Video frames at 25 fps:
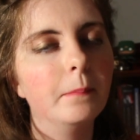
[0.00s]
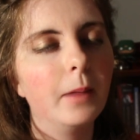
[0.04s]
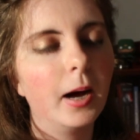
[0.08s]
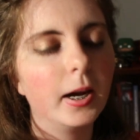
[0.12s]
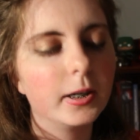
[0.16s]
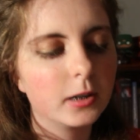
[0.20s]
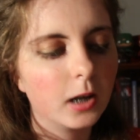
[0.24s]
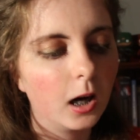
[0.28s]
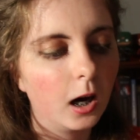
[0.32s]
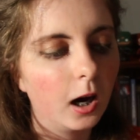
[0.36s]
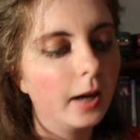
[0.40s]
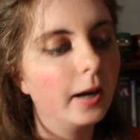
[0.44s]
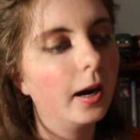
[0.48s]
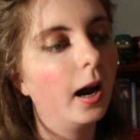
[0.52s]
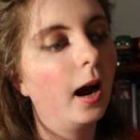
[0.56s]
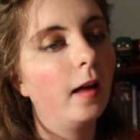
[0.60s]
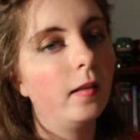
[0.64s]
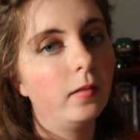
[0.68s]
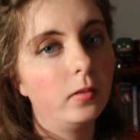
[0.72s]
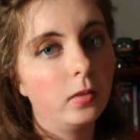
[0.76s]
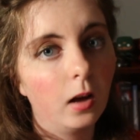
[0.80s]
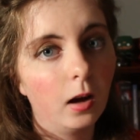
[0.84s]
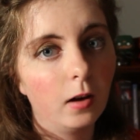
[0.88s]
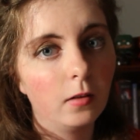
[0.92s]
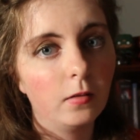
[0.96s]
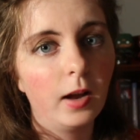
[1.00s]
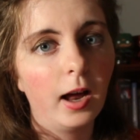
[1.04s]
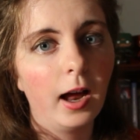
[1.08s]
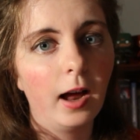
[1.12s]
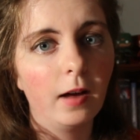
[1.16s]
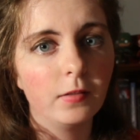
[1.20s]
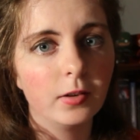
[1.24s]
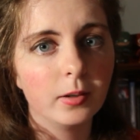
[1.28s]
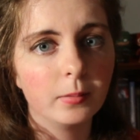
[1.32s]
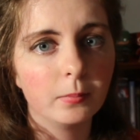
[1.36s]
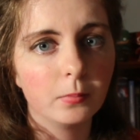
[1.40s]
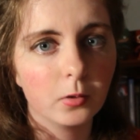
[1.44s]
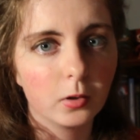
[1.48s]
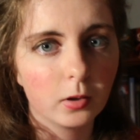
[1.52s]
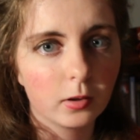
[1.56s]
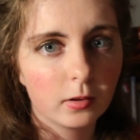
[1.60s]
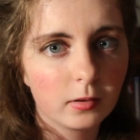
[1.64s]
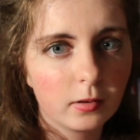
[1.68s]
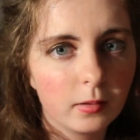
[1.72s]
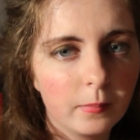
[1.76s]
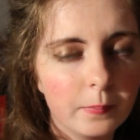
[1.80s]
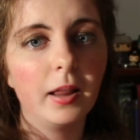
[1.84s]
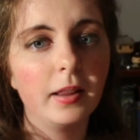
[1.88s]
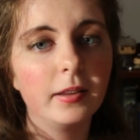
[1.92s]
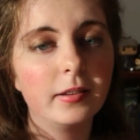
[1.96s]
My god, I love having
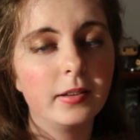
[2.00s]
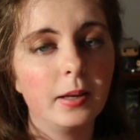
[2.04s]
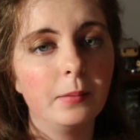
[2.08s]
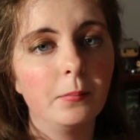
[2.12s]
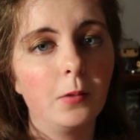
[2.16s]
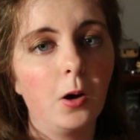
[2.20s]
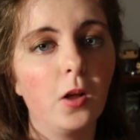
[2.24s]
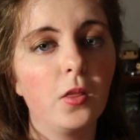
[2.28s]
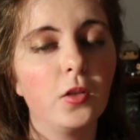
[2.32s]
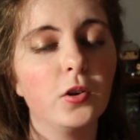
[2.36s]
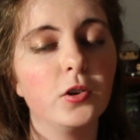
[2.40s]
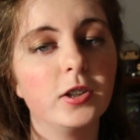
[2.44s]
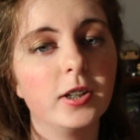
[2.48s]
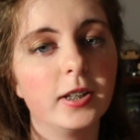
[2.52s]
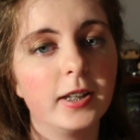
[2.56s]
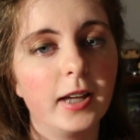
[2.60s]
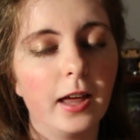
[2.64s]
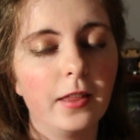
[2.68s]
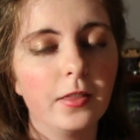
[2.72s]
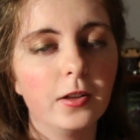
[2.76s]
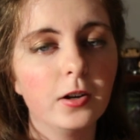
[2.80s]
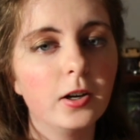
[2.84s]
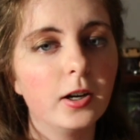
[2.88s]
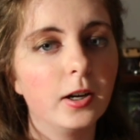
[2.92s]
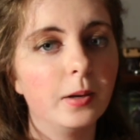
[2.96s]
books by the same author together.